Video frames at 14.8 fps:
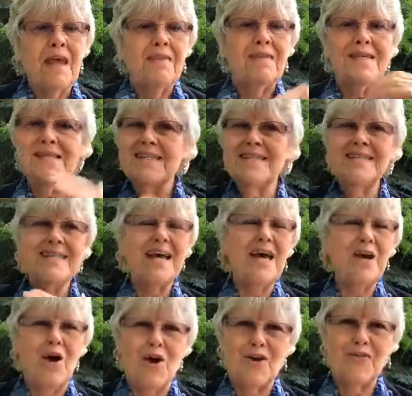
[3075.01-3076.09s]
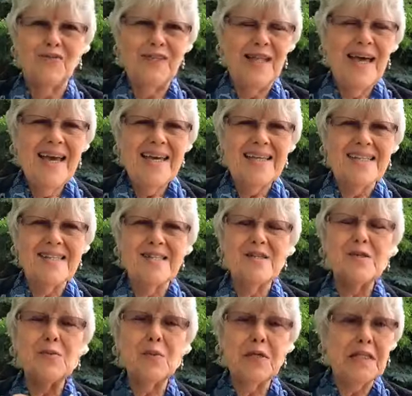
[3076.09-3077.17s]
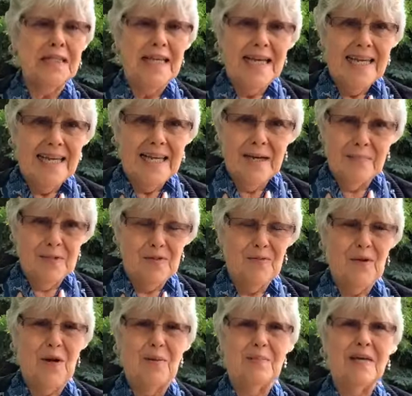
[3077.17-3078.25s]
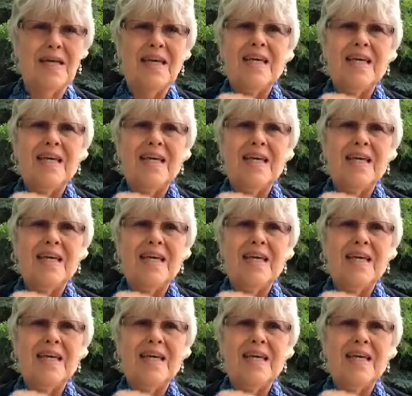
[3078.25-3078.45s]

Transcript: This is that heart of light. This is where the light comes from.